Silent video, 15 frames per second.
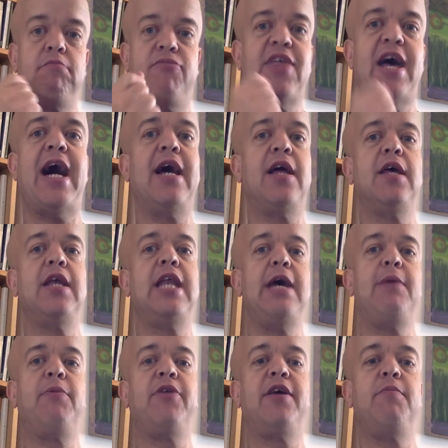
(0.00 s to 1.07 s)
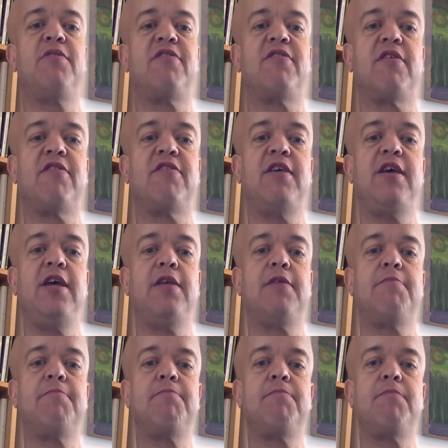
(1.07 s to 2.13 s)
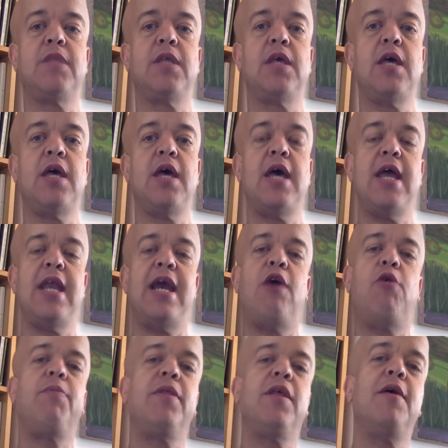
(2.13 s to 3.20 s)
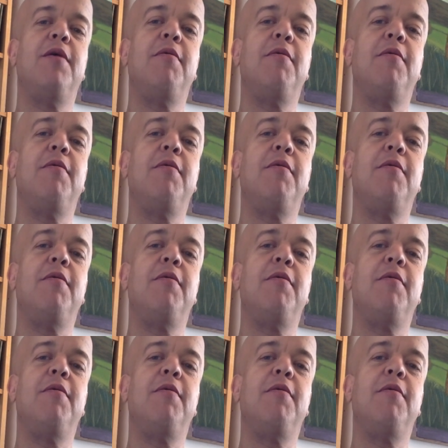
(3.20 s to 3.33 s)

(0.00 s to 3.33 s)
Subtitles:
That enabled him to succeed. Now,